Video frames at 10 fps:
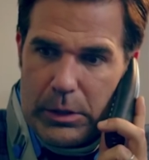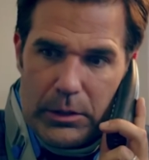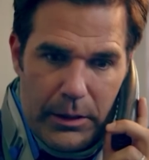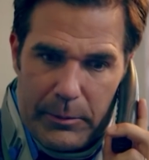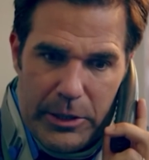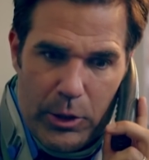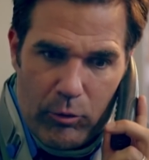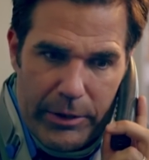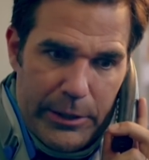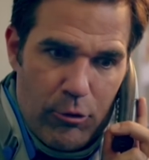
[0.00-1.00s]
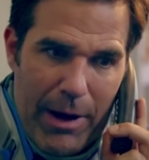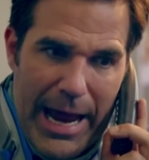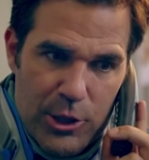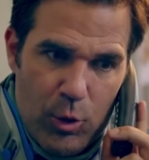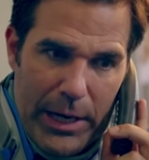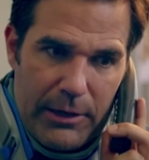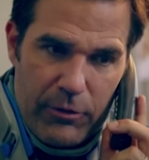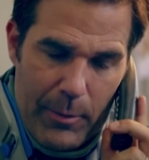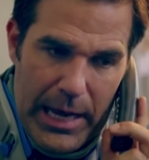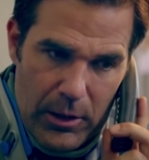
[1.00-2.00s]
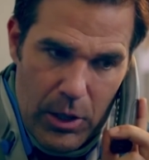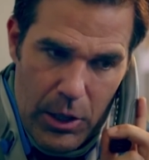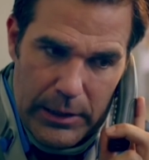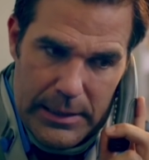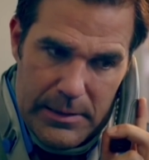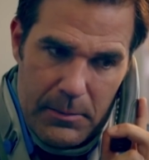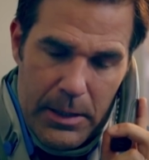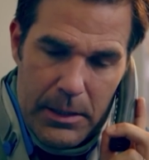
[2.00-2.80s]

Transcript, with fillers: Well, I mean, you don't really graduate from alcoholism.